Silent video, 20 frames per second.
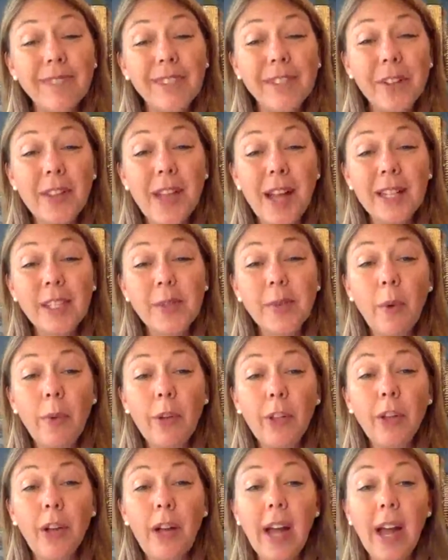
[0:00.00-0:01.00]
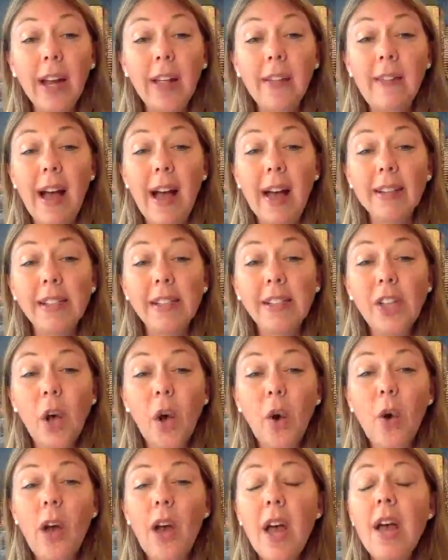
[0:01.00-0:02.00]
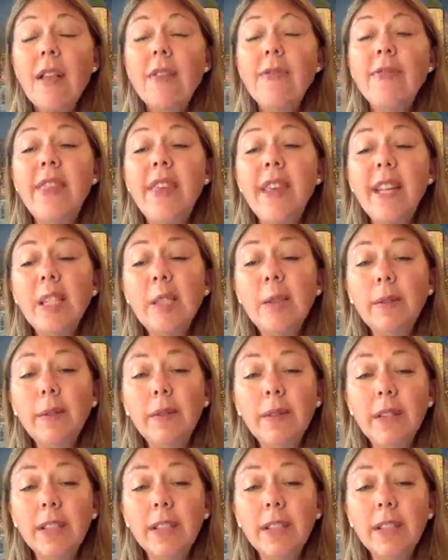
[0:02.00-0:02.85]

So that's what we look at in that. So this